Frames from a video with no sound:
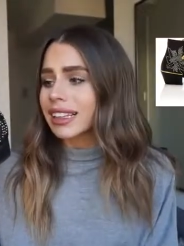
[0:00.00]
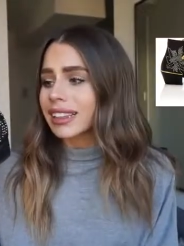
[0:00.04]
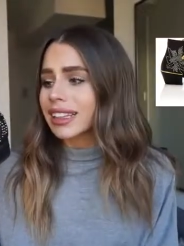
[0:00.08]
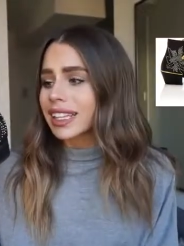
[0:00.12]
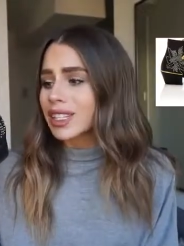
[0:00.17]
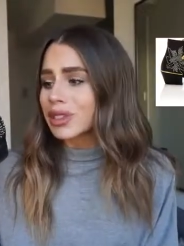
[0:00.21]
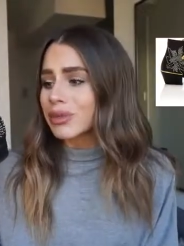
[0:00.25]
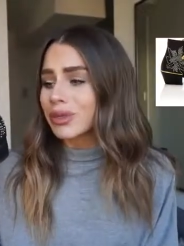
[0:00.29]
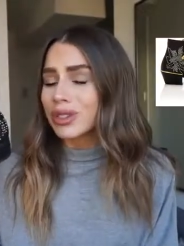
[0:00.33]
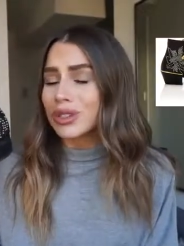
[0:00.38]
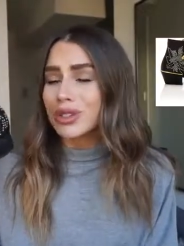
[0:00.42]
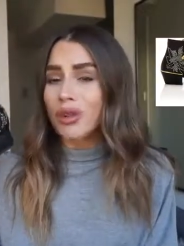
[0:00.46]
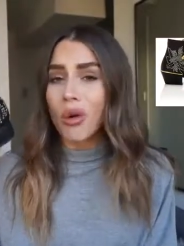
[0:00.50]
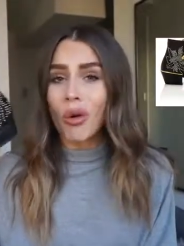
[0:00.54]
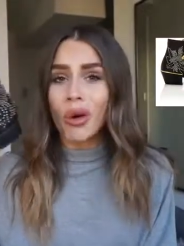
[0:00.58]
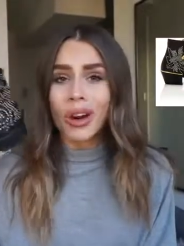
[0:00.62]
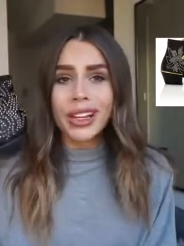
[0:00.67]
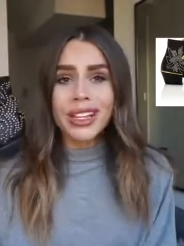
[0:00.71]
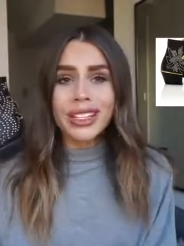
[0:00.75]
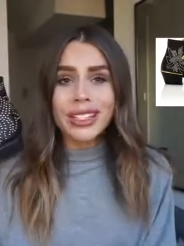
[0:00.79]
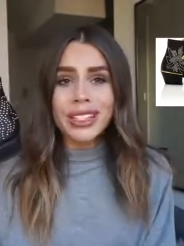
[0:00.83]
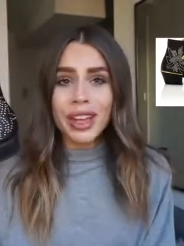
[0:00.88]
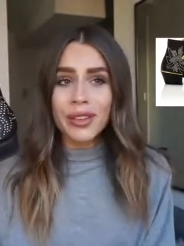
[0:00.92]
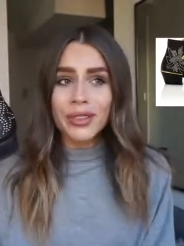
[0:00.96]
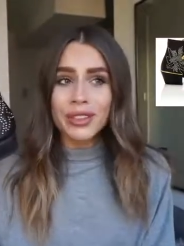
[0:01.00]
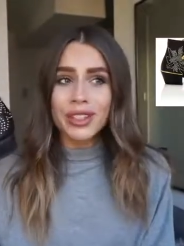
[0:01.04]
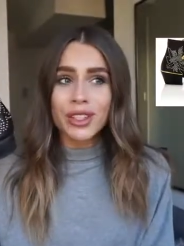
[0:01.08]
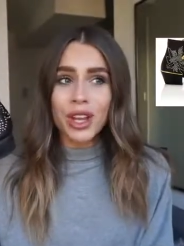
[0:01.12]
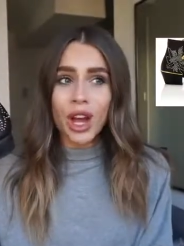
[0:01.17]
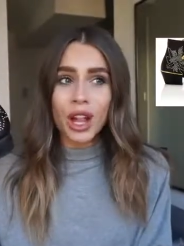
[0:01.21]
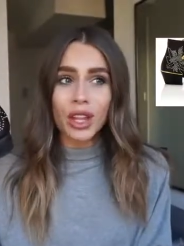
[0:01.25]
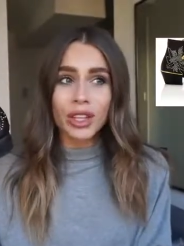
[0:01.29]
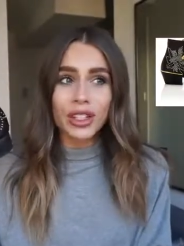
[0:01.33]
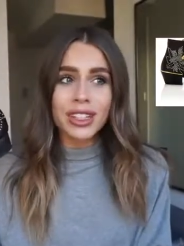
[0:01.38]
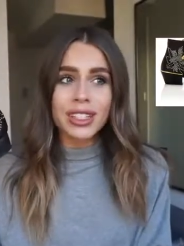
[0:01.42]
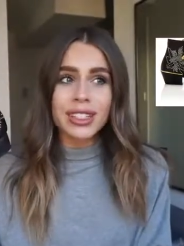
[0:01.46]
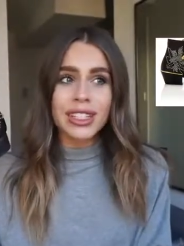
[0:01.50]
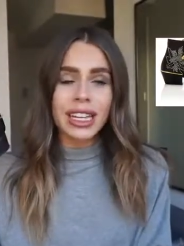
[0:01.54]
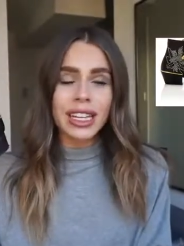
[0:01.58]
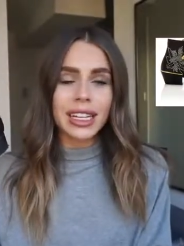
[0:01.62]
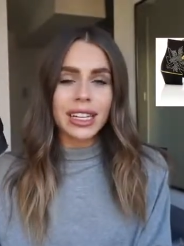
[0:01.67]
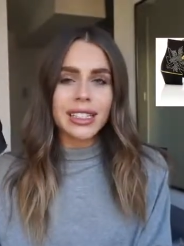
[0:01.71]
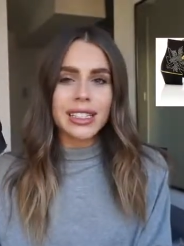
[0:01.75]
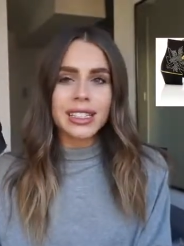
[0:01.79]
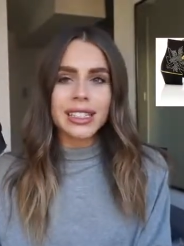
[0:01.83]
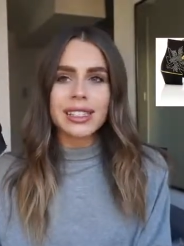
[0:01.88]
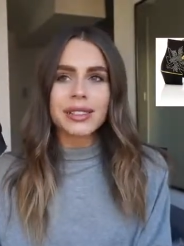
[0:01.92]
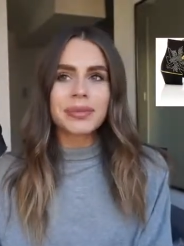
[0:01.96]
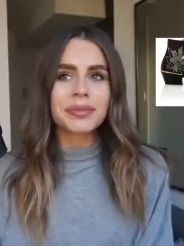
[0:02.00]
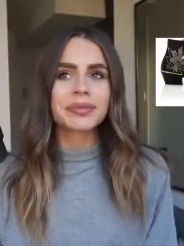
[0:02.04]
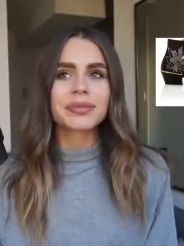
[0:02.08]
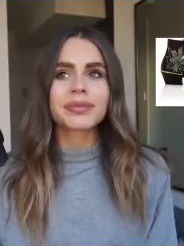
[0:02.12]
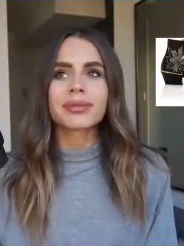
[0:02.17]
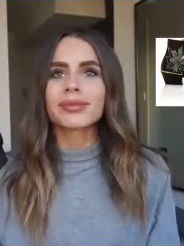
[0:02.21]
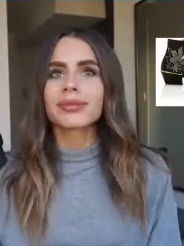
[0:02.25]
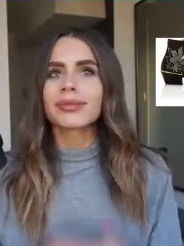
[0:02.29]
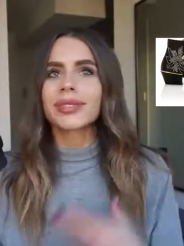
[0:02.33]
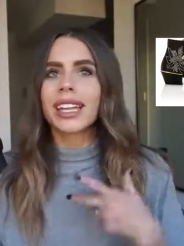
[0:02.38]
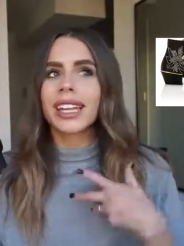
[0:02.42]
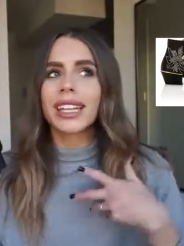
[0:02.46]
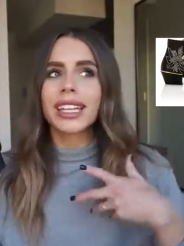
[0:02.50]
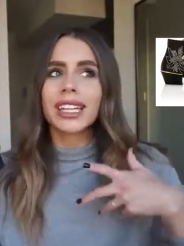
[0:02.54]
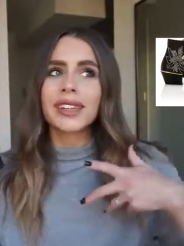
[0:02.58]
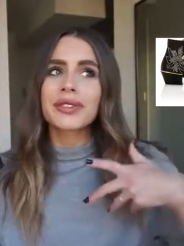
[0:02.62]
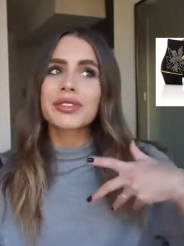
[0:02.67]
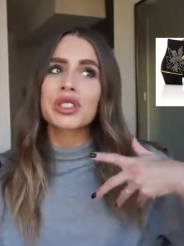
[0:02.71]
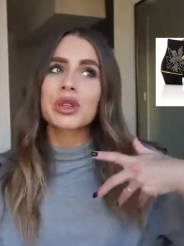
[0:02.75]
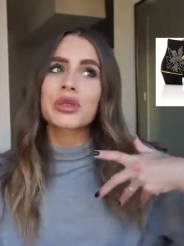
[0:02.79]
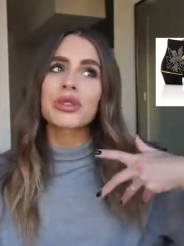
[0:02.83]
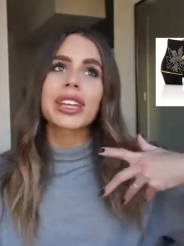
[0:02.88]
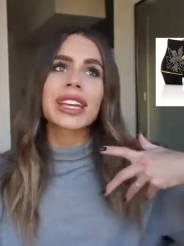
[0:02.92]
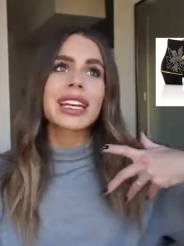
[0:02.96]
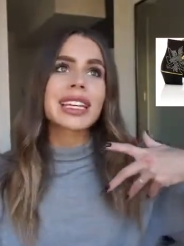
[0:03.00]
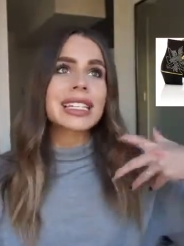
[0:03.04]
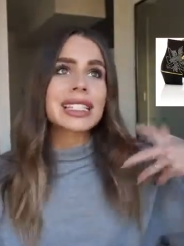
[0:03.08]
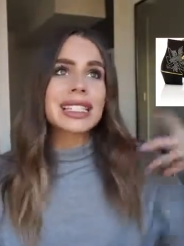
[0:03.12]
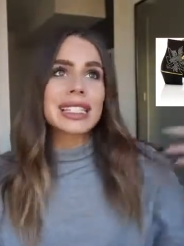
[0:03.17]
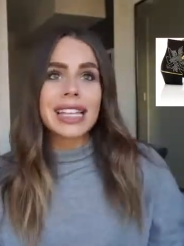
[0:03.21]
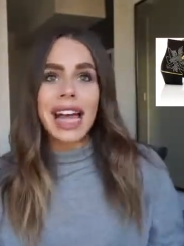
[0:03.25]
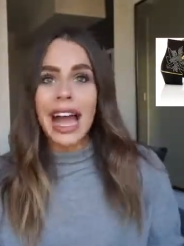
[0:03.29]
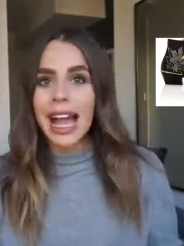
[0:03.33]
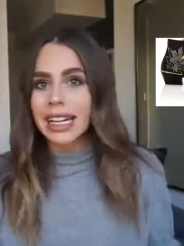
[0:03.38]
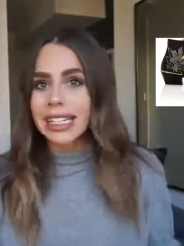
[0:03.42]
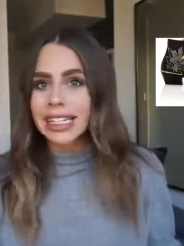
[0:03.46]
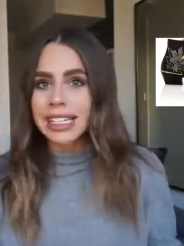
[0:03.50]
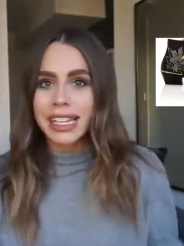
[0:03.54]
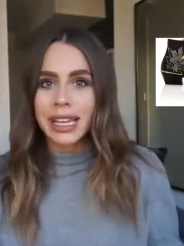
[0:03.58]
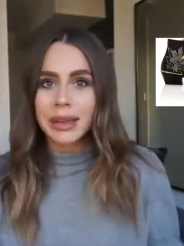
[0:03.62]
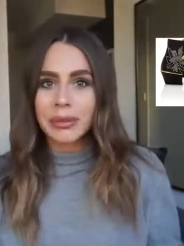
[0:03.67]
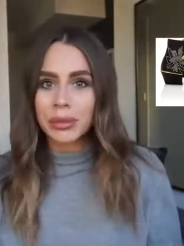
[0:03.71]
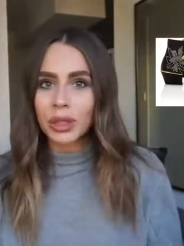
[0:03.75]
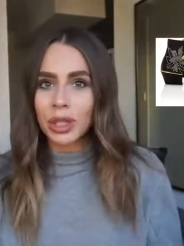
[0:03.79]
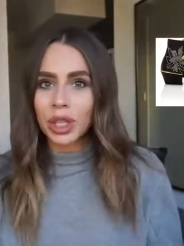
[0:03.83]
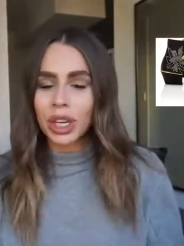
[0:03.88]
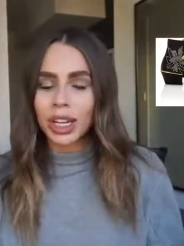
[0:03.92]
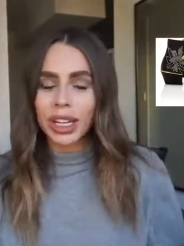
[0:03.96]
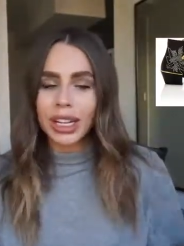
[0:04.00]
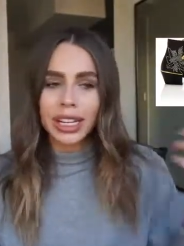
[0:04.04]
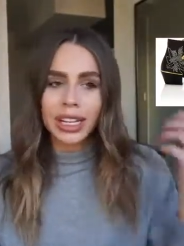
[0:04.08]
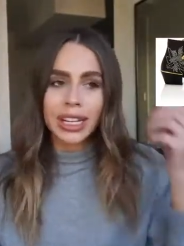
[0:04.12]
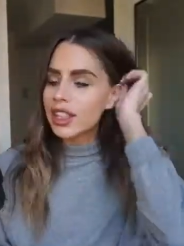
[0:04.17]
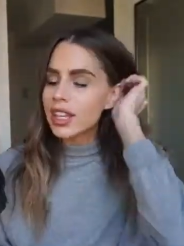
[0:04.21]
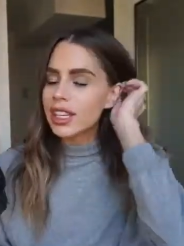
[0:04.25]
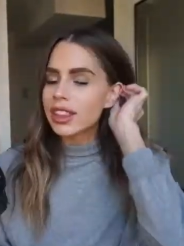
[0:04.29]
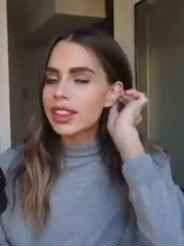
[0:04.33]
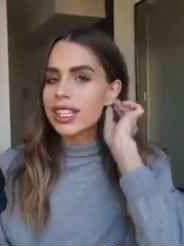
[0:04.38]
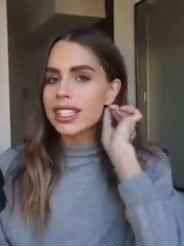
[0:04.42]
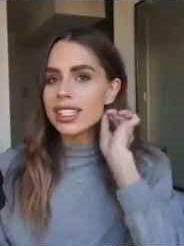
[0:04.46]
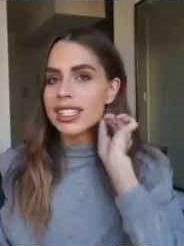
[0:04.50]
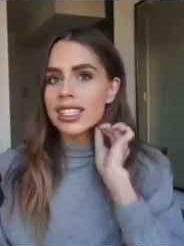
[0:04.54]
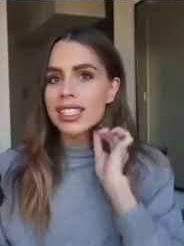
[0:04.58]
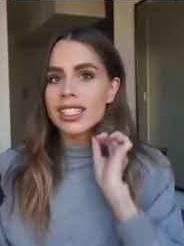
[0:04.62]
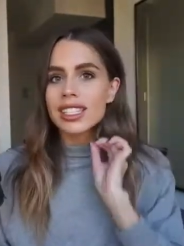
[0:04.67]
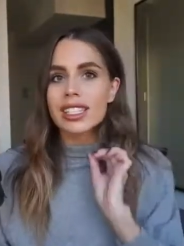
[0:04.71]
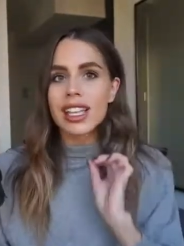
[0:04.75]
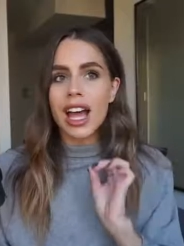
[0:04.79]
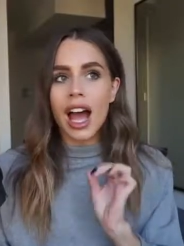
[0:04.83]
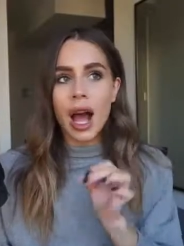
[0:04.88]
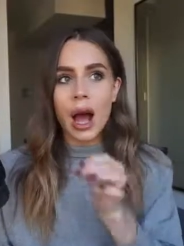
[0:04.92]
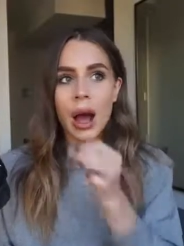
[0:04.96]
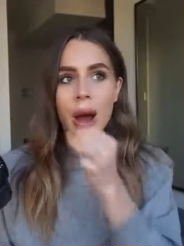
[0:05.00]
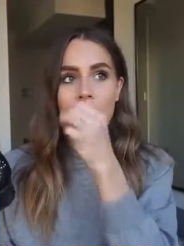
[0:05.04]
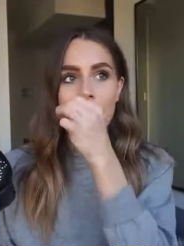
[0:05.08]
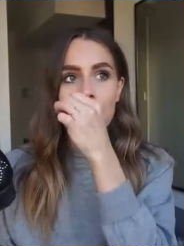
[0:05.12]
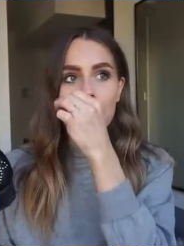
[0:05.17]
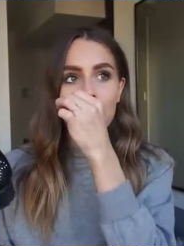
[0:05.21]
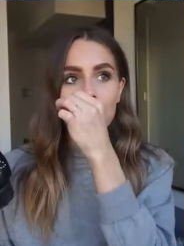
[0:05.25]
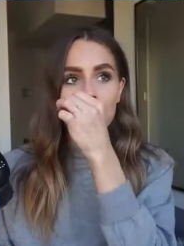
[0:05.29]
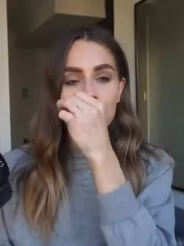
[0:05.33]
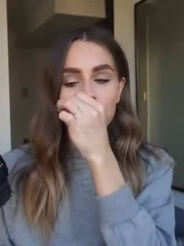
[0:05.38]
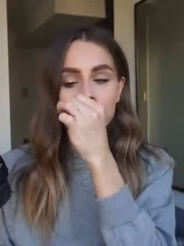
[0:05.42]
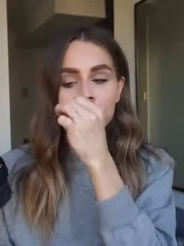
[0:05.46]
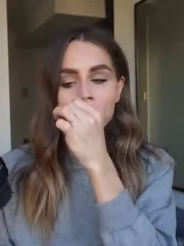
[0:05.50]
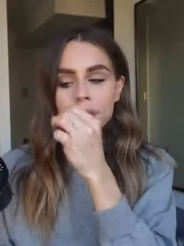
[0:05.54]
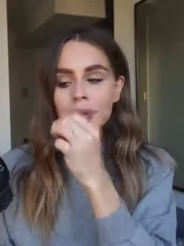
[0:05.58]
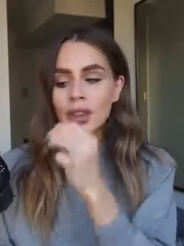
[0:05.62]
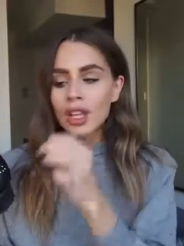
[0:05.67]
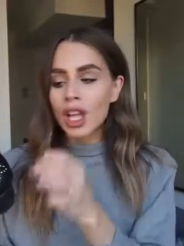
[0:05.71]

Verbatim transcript: These were $27 and it's it gives you the exact same look. I think this is um,